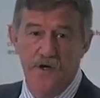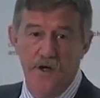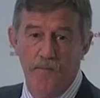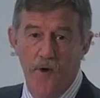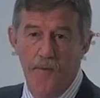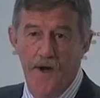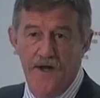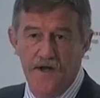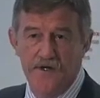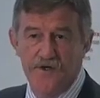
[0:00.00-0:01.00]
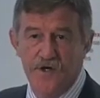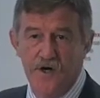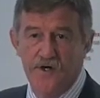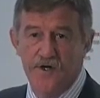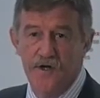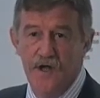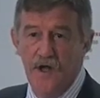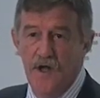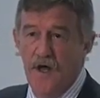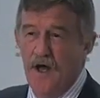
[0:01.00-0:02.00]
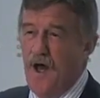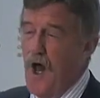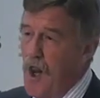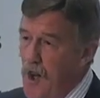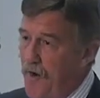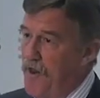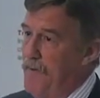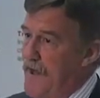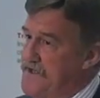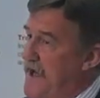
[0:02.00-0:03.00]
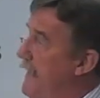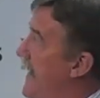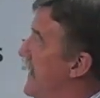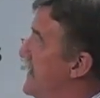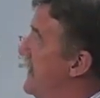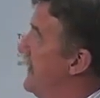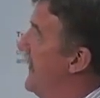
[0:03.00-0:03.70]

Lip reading: operating construction, a lot of them are SMEs.